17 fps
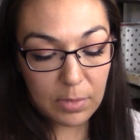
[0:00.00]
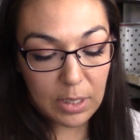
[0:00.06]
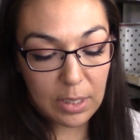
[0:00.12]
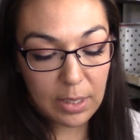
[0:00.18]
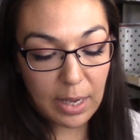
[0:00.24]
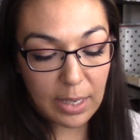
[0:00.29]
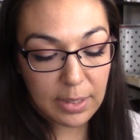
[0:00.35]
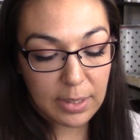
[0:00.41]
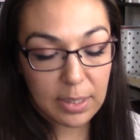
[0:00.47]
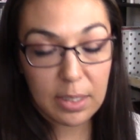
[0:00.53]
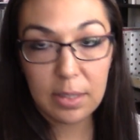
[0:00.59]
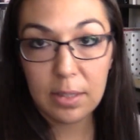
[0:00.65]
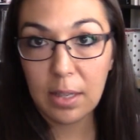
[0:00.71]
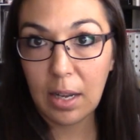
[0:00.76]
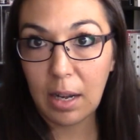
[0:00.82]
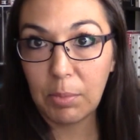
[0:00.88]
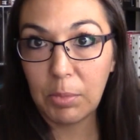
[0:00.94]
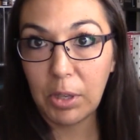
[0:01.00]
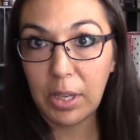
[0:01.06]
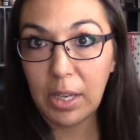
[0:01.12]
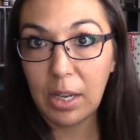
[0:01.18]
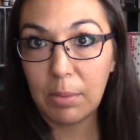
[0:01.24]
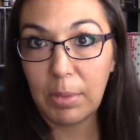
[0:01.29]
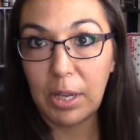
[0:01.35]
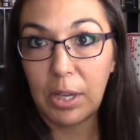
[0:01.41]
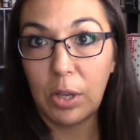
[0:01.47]
next is, and I'm looking
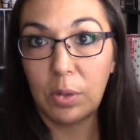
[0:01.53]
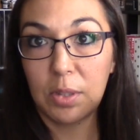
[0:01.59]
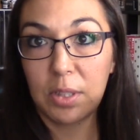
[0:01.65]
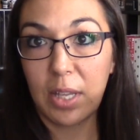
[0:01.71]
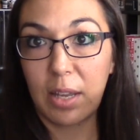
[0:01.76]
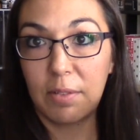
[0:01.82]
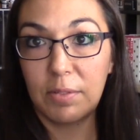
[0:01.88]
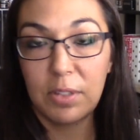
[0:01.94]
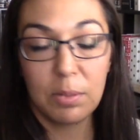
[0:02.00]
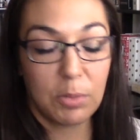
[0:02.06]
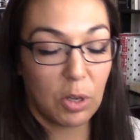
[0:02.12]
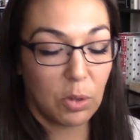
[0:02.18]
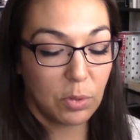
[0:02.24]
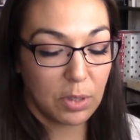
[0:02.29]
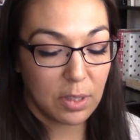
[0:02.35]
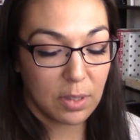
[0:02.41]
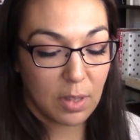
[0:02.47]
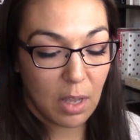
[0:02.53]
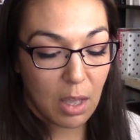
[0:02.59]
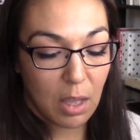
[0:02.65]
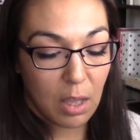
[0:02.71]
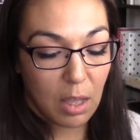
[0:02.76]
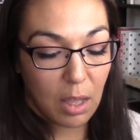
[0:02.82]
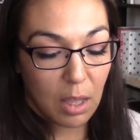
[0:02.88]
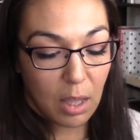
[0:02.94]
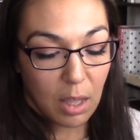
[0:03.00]
at my notes, I have some notes.
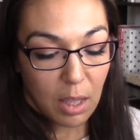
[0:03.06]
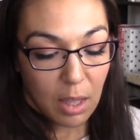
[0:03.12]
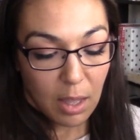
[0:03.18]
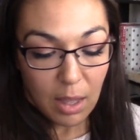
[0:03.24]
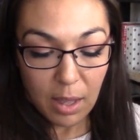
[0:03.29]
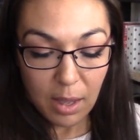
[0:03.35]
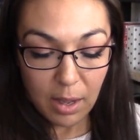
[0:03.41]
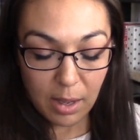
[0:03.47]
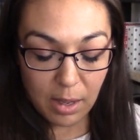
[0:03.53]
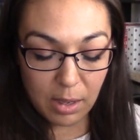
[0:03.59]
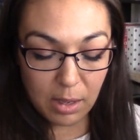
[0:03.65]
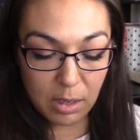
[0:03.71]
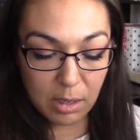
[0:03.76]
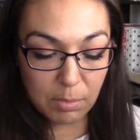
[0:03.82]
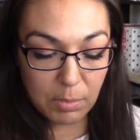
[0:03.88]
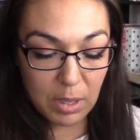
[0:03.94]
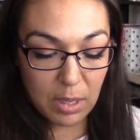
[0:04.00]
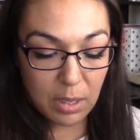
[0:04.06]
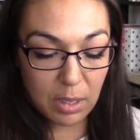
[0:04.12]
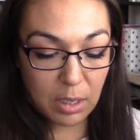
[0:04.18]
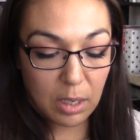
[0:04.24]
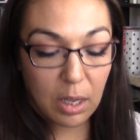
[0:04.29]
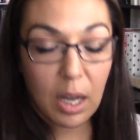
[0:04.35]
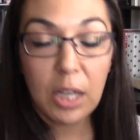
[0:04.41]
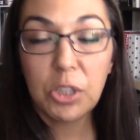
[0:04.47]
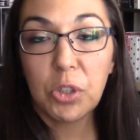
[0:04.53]

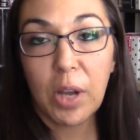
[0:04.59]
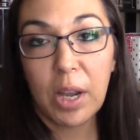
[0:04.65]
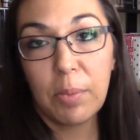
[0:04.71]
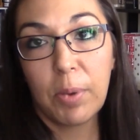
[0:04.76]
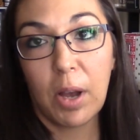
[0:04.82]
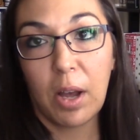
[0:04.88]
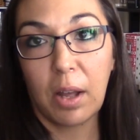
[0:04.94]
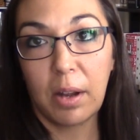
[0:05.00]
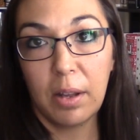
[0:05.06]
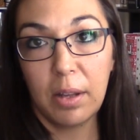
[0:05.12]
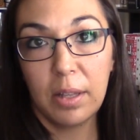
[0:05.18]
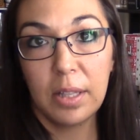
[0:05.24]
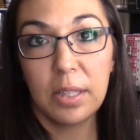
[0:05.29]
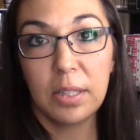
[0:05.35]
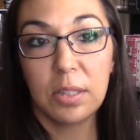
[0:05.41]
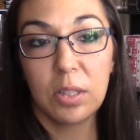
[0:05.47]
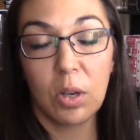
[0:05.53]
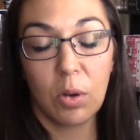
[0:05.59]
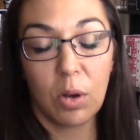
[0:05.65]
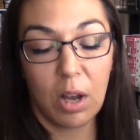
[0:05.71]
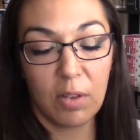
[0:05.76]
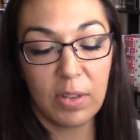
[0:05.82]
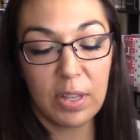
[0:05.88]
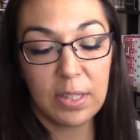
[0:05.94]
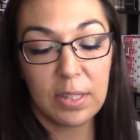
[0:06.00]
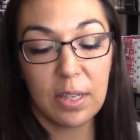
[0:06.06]
A tripod. So
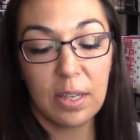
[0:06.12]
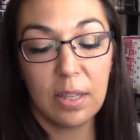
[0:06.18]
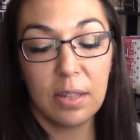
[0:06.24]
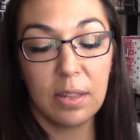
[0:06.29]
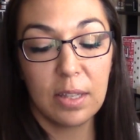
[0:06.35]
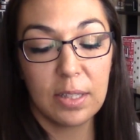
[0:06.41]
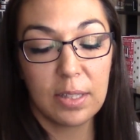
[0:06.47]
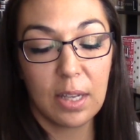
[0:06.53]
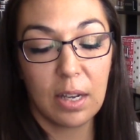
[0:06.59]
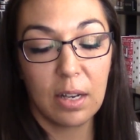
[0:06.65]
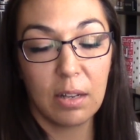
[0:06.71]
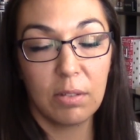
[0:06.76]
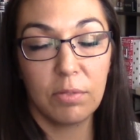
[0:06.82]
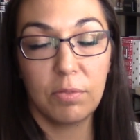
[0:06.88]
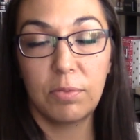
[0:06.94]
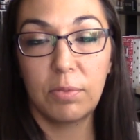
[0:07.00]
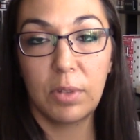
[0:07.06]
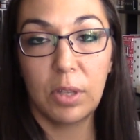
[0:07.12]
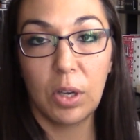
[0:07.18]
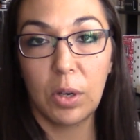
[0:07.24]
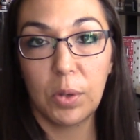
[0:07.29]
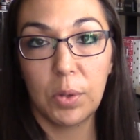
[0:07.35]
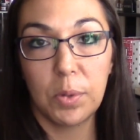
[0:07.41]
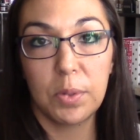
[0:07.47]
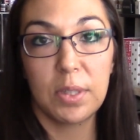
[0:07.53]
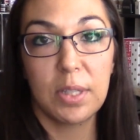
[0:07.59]
obviously this kind of
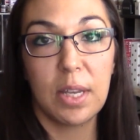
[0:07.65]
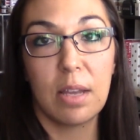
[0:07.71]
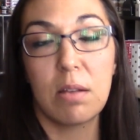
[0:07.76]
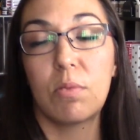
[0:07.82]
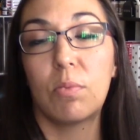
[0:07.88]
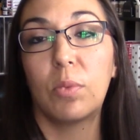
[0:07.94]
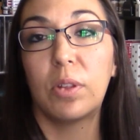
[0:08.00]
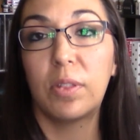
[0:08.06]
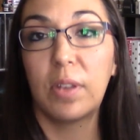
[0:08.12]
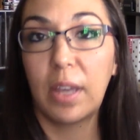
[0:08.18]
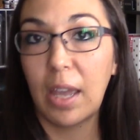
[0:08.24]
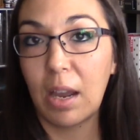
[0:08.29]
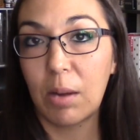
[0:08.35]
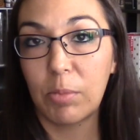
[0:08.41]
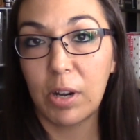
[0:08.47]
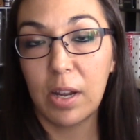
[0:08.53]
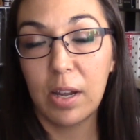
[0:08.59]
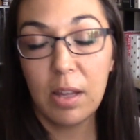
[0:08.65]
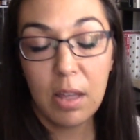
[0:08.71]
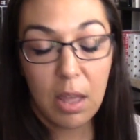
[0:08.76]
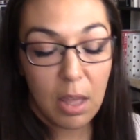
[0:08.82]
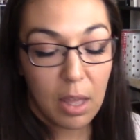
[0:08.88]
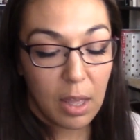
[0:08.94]
goes in with the camera.